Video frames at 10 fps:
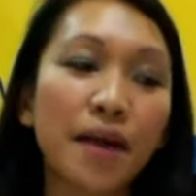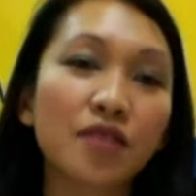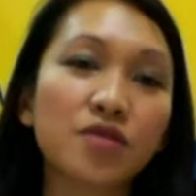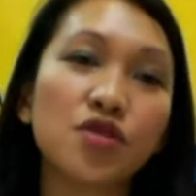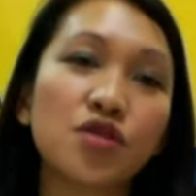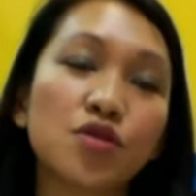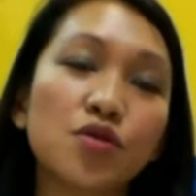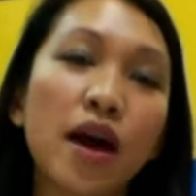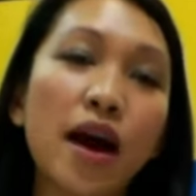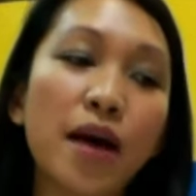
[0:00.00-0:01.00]
back to
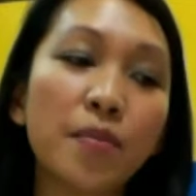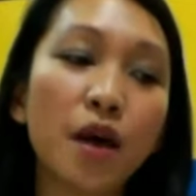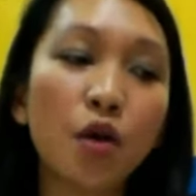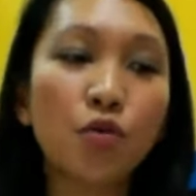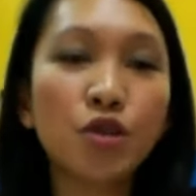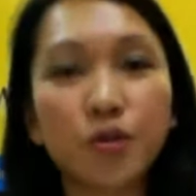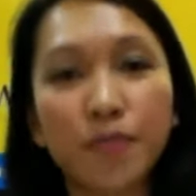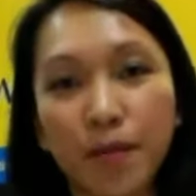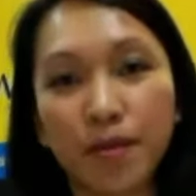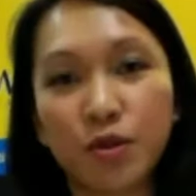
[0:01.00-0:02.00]
you? Would you
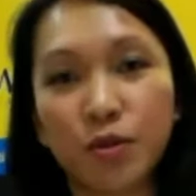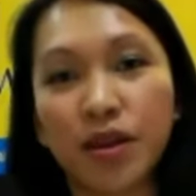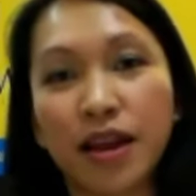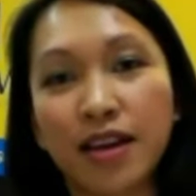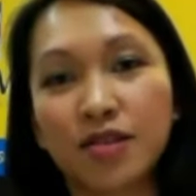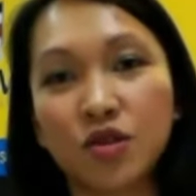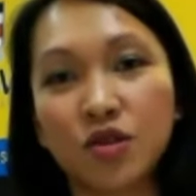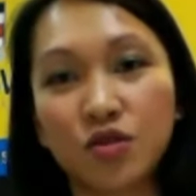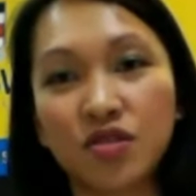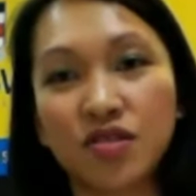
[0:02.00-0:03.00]
be able to enlighten
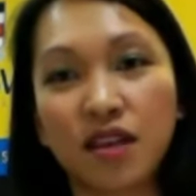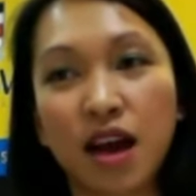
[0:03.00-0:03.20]
students?